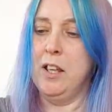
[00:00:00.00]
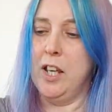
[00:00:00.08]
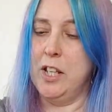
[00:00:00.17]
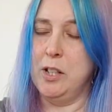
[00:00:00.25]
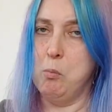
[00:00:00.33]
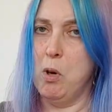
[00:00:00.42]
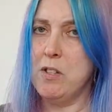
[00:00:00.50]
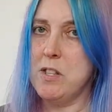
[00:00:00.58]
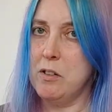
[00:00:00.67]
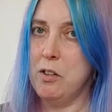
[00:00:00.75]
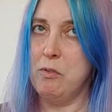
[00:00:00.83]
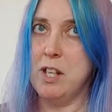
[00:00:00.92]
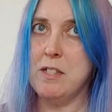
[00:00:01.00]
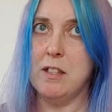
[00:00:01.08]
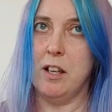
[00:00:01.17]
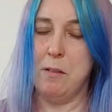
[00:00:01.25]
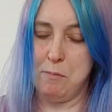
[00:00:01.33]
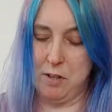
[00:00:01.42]
And it wasn't the reason
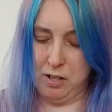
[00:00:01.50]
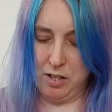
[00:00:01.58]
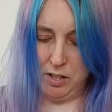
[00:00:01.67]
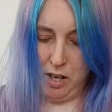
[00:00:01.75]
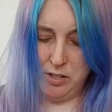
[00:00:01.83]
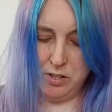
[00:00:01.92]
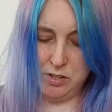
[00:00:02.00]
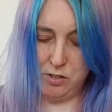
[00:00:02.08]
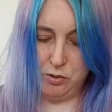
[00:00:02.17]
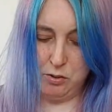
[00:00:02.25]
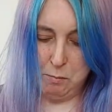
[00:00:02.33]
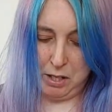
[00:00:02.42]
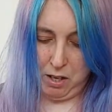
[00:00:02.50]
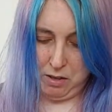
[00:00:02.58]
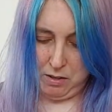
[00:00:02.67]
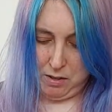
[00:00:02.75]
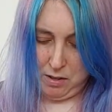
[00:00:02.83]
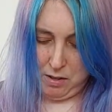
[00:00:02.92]
that I just couldn't be
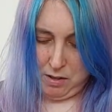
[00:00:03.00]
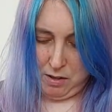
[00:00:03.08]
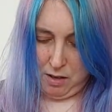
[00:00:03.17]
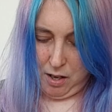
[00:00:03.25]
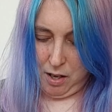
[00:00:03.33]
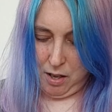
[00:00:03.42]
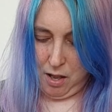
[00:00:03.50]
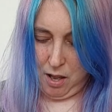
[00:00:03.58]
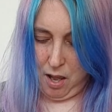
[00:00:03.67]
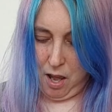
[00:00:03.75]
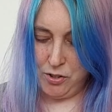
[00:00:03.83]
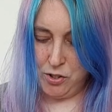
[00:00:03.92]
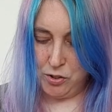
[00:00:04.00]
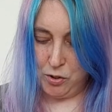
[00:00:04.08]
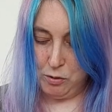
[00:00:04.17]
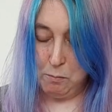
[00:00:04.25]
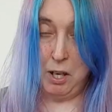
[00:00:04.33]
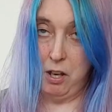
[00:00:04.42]

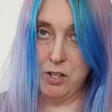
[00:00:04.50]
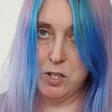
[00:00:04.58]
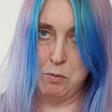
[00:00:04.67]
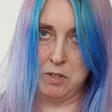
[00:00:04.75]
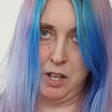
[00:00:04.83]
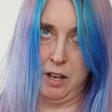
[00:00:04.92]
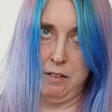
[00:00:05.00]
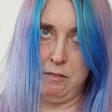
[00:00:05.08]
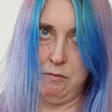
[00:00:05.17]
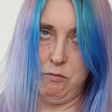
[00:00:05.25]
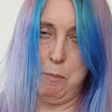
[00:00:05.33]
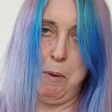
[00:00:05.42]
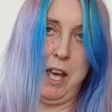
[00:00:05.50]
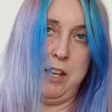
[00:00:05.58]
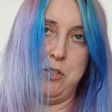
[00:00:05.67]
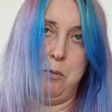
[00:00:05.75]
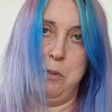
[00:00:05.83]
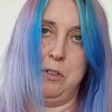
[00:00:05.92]
arsed with that repair
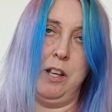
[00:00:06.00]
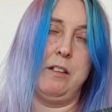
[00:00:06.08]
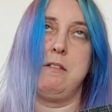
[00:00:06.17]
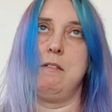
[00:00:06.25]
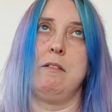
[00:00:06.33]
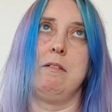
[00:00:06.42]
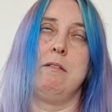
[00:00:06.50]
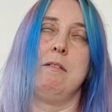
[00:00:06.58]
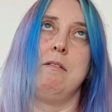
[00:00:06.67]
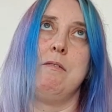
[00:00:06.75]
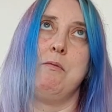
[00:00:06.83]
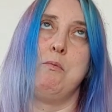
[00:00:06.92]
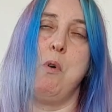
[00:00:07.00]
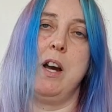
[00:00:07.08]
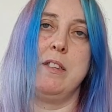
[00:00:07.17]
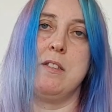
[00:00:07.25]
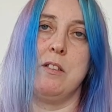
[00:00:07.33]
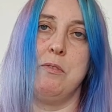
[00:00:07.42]
job on that
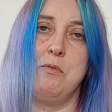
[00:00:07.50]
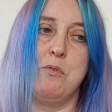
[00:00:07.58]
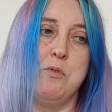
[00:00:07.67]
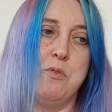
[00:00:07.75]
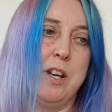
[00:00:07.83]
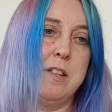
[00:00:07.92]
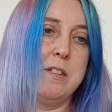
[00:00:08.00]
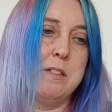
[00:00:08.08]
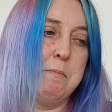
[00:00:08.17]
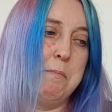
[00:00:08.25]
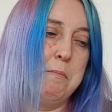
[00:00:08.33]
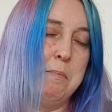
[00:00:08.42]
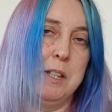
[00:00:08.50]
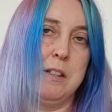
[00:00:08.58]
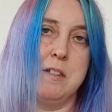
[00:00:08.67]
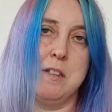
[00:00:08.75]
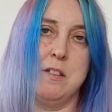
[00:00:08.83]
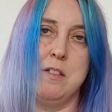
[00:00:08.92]
white stuff dress,
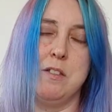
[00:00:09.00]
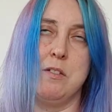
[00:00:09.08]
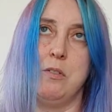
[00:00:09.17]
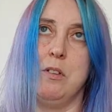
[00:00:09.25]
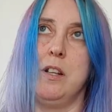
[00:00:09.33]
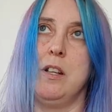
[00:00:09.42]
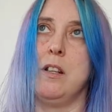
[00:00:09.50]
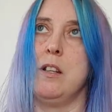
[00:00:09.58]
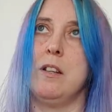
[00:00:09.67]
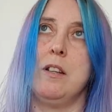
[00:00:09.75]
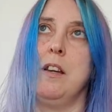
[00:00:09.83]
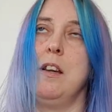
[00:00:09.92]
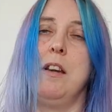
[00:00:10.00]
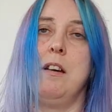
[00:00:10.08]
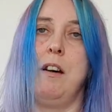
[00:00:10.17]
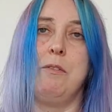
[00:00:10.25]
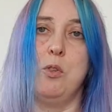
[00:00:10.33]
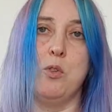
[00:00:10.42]
because I just thought
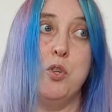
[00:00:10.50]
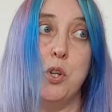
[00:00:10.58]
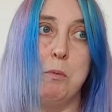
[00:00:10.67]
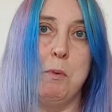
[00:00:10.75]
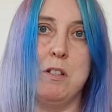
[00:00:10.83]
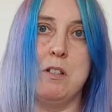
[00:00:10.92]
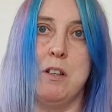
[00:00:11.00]
I've got too much